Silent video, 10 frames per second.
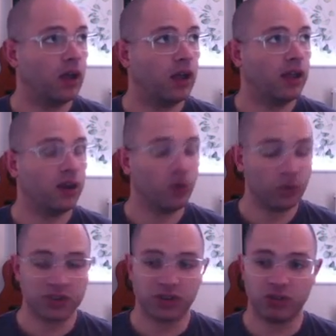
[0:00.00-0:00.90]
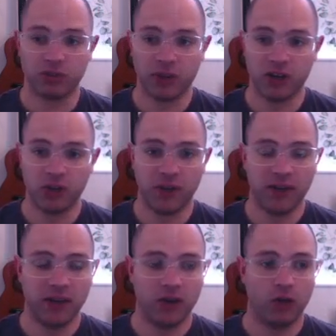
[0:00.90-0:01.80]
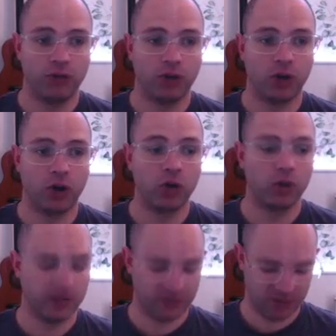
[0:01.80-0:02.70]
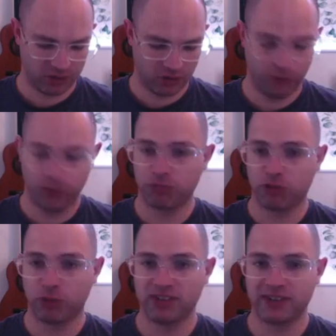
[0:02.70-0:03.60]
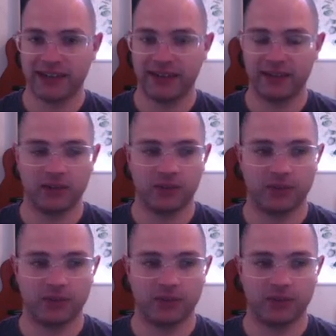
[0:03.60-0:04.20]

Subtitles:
It also reminds me of the conquest of the Promised Land.